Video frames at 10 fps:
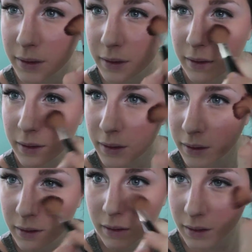
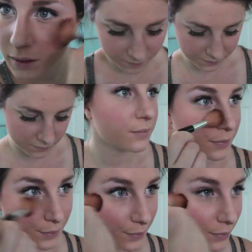
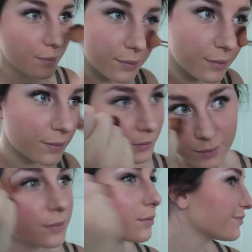
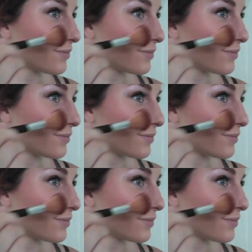No one is speaking in this clip.